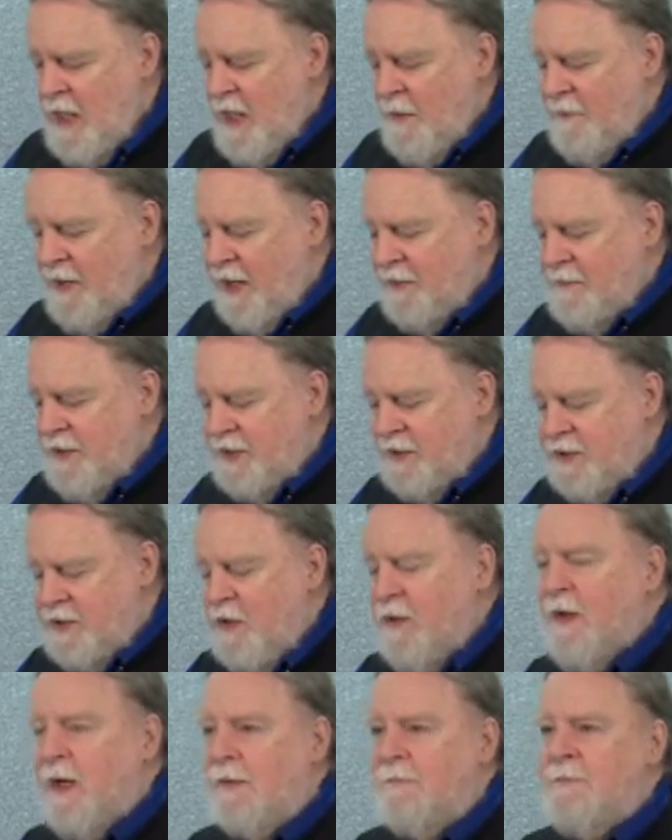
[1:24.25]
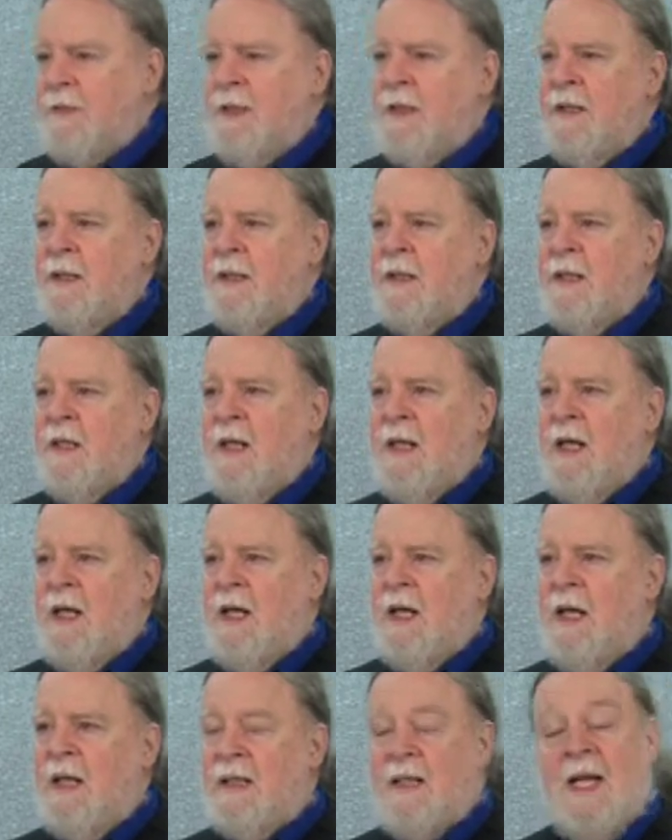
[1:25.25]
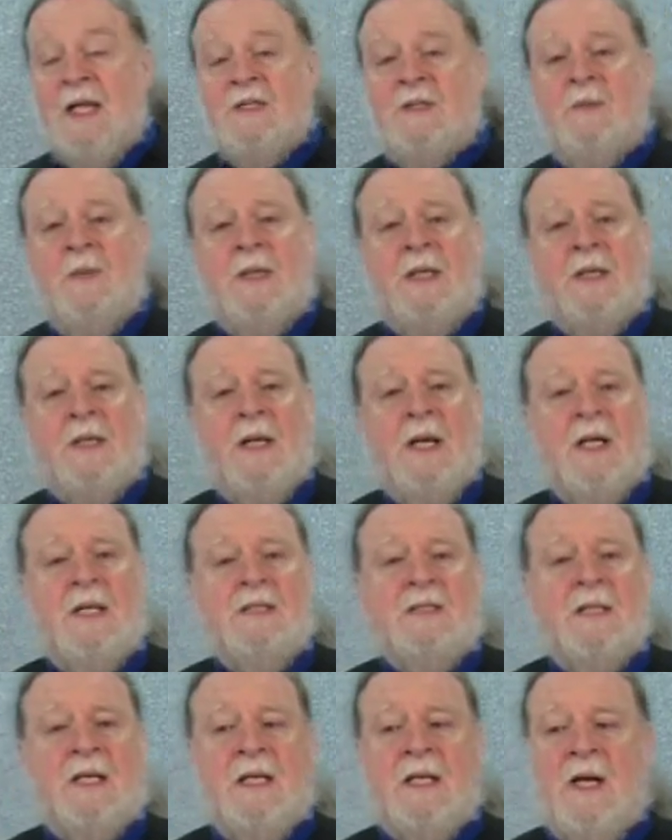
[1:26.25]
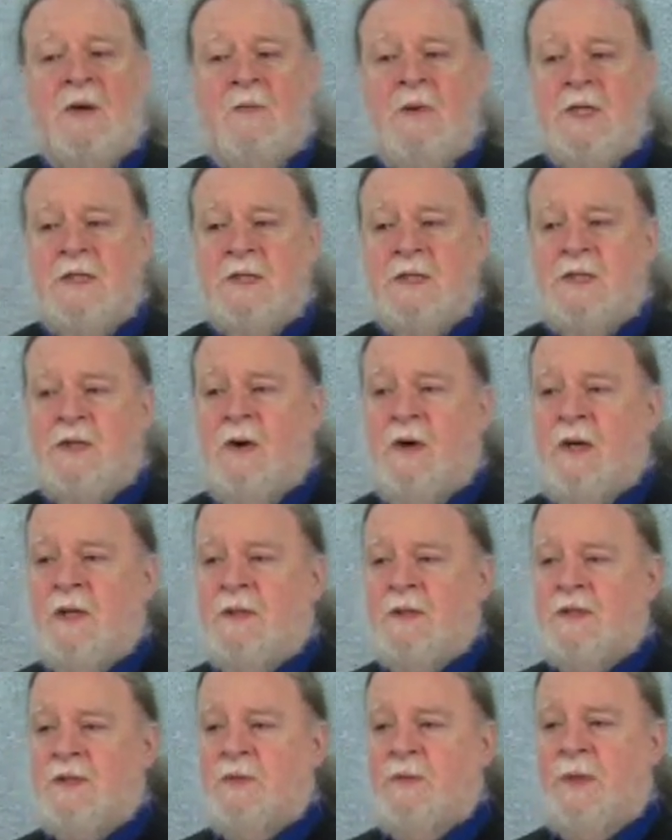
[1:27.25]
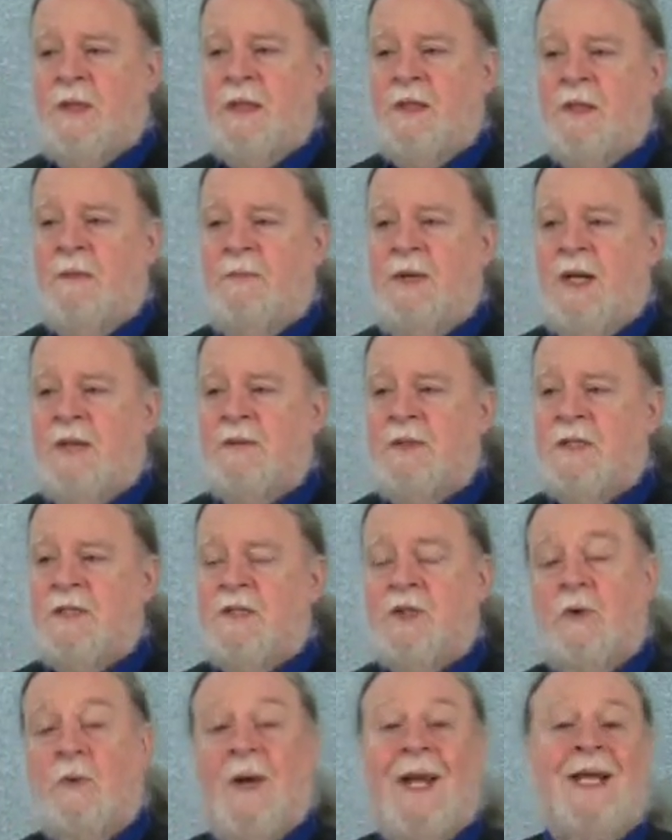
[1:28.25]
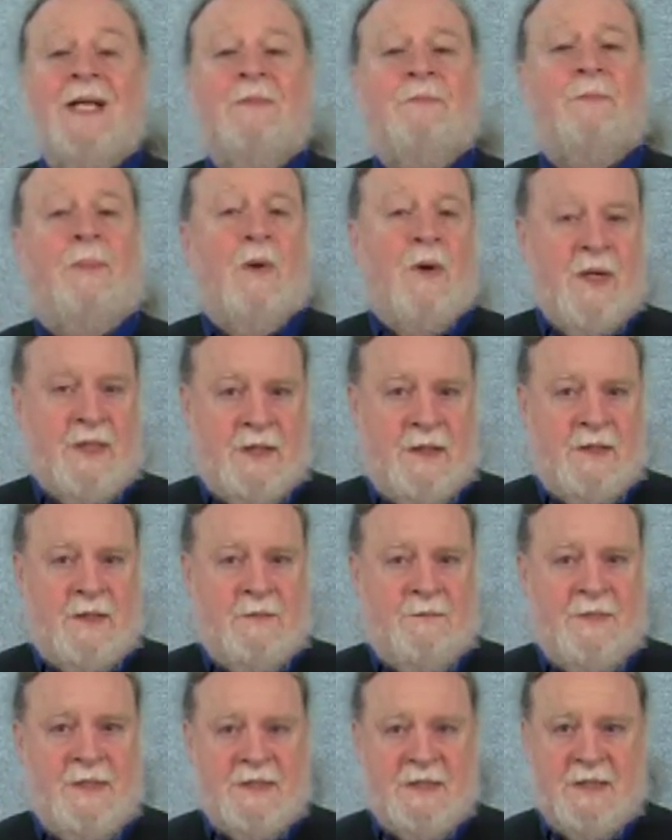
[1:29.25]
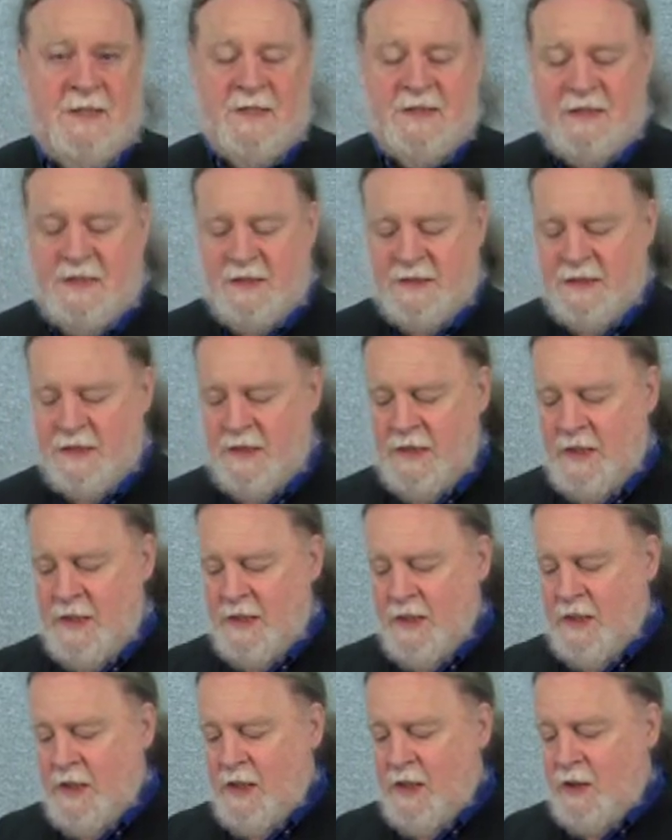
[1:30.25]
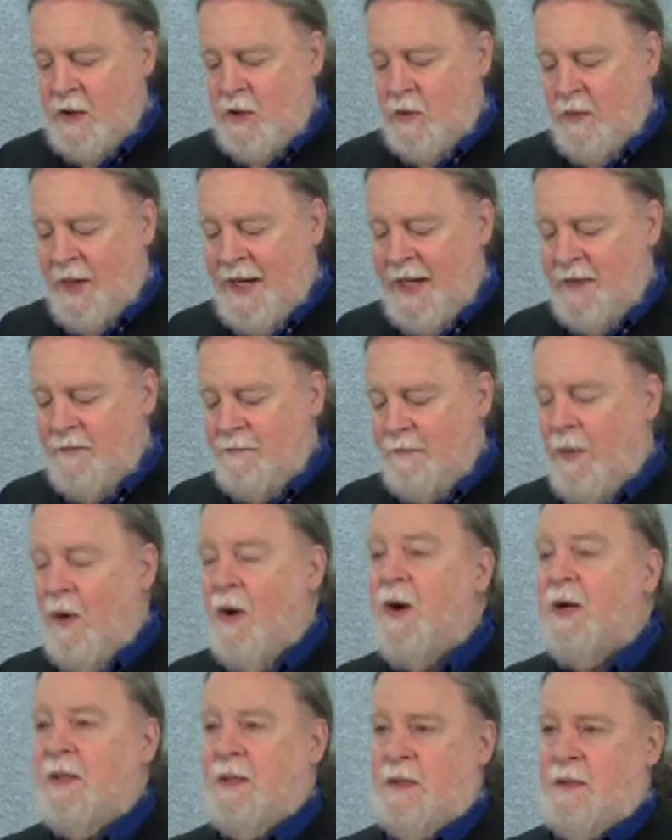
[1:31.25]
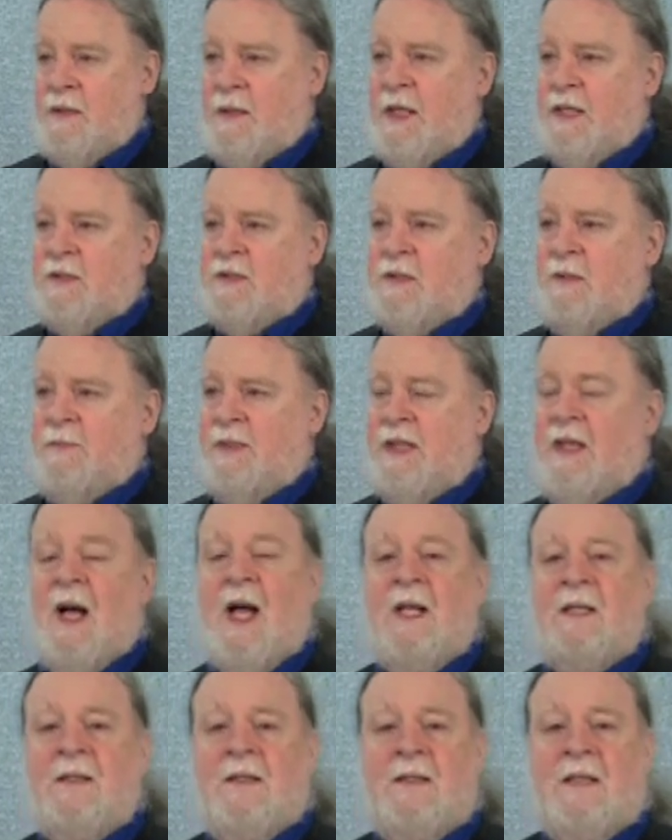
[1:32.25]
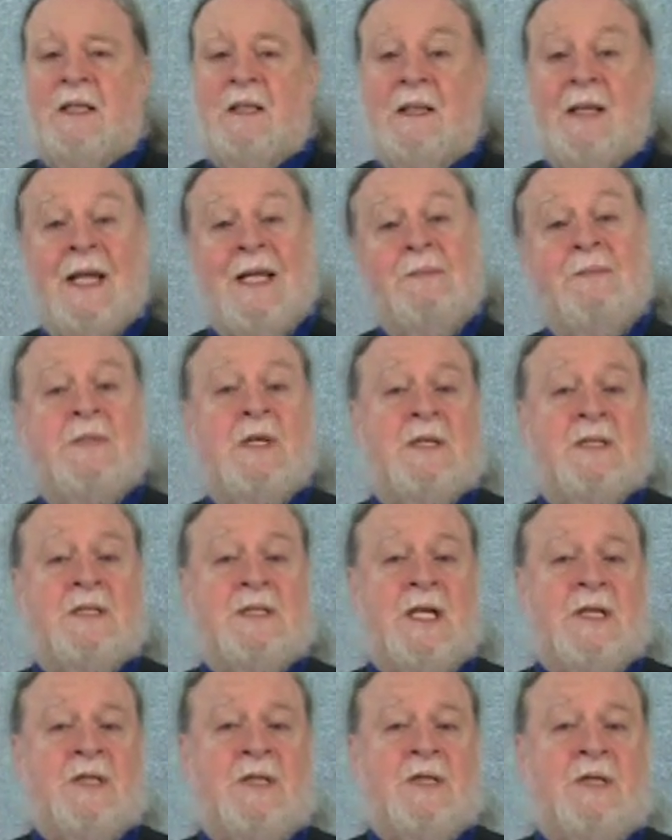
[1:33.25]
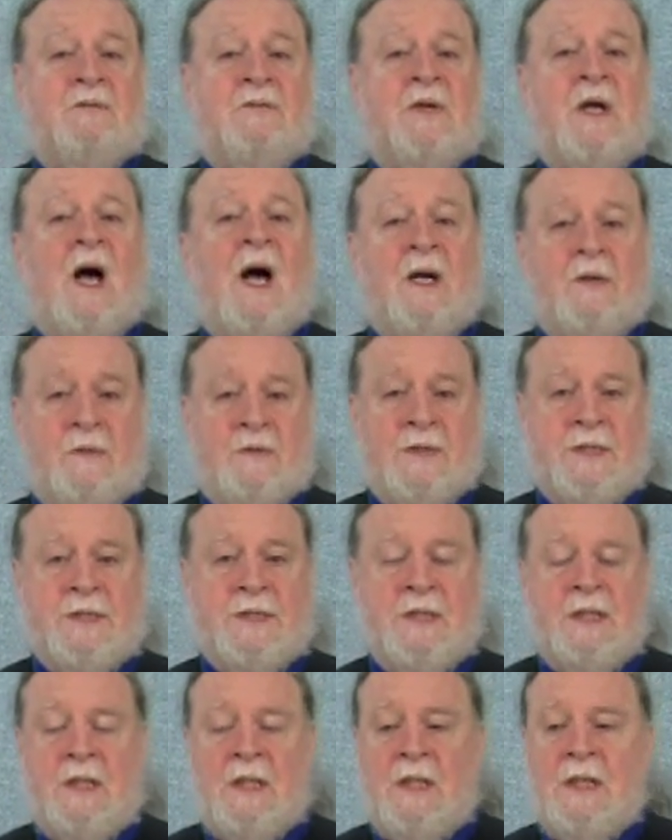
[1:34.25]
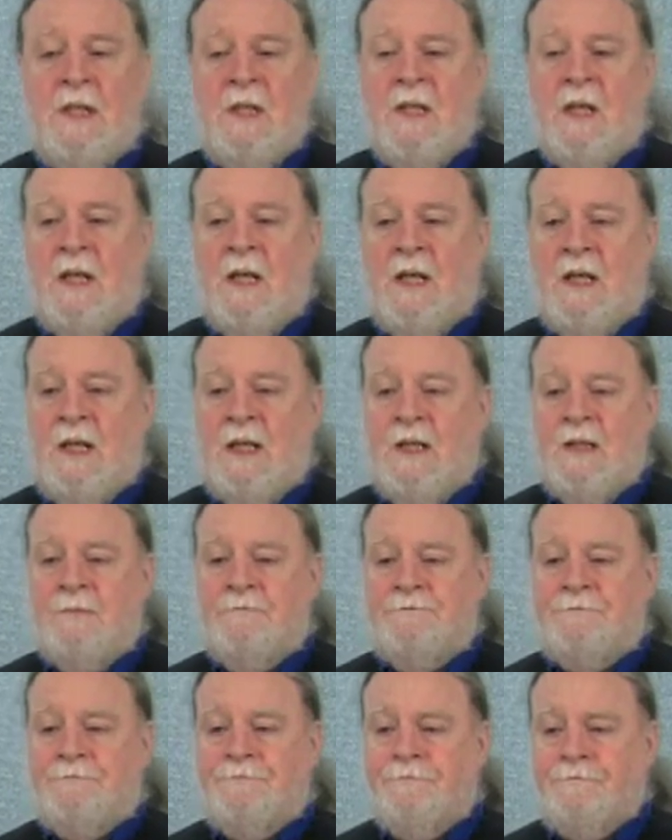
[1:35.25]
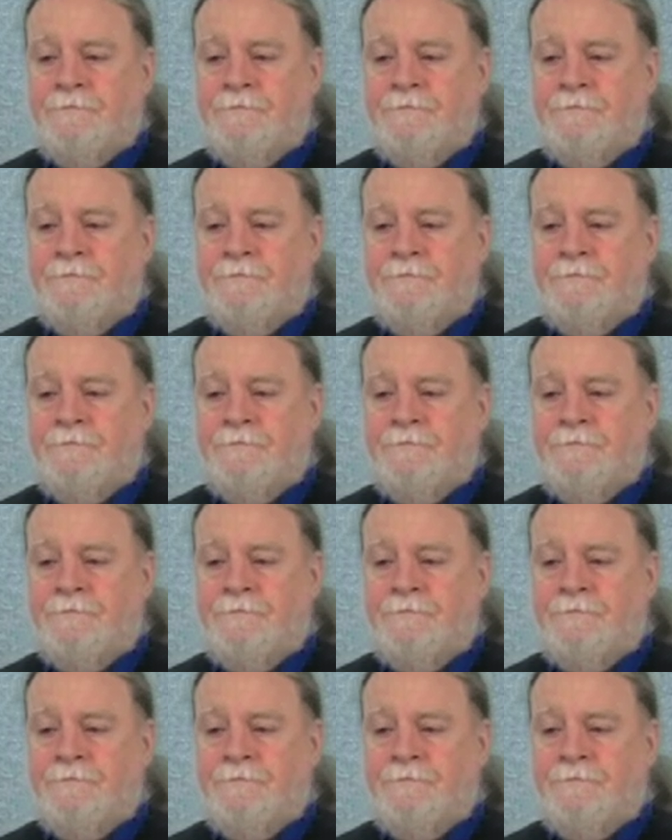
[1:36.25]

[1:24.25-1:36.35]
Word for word: But I'm going to start uh, last week, I said I wanted to talk this week about this grand bargain business, this grand bargain that's to be gotten in the lame duck session of Congress um,